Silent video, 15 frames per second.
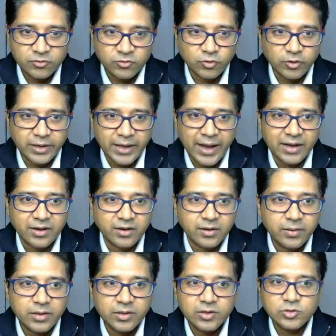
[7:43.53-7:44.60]
So cat,
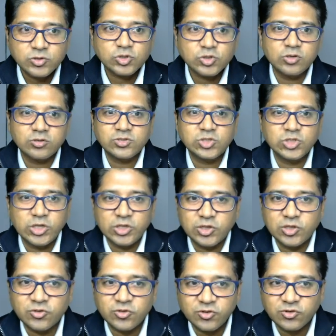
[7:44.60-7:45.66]
so see,
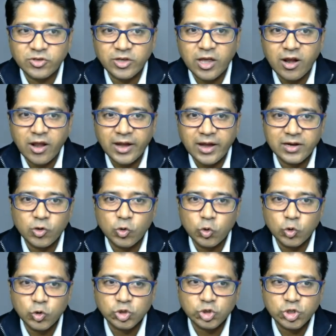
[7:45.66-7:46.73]
this is single liner
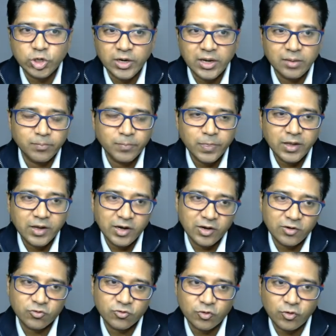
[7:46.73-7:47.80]
host name,
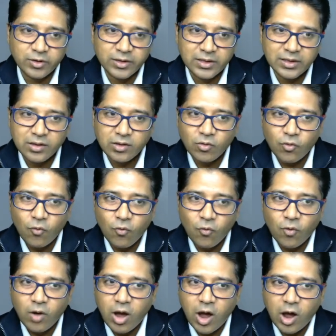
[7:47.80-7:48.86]
it's showing
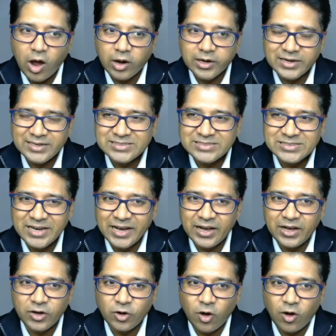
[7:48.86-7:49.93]

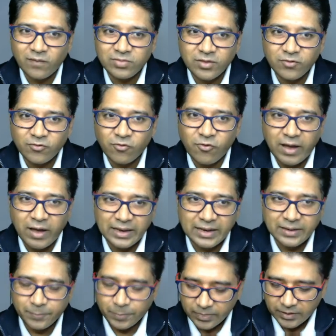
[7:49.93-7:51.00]
content of the
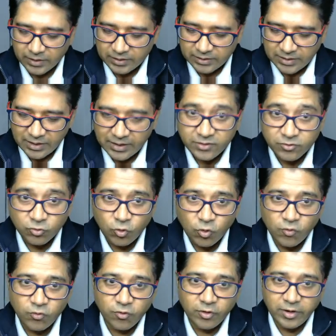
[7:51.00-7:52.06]
file. Let's
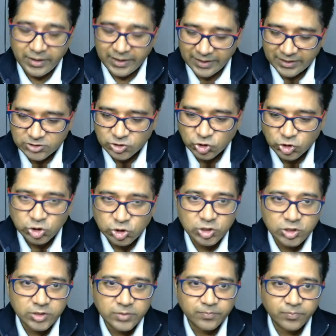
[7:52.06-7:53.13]
go for next
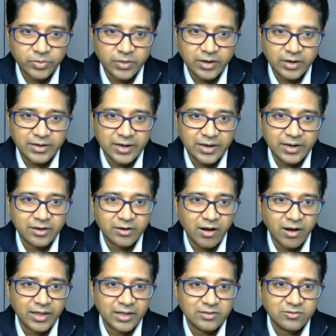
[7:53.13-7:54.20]
content,
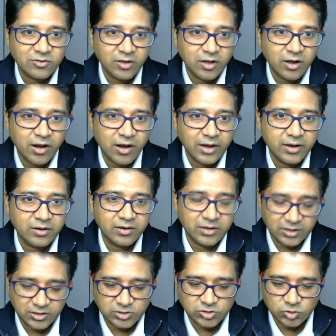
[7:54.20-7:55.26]
like single liner
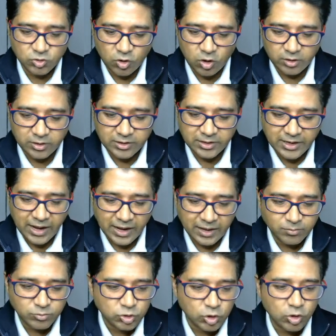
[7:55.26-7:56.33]
is called
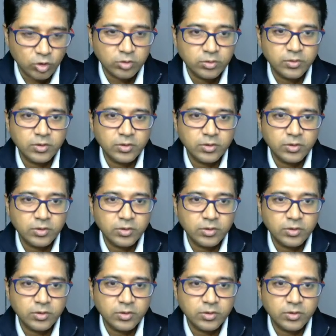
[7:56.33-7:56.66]
timezone.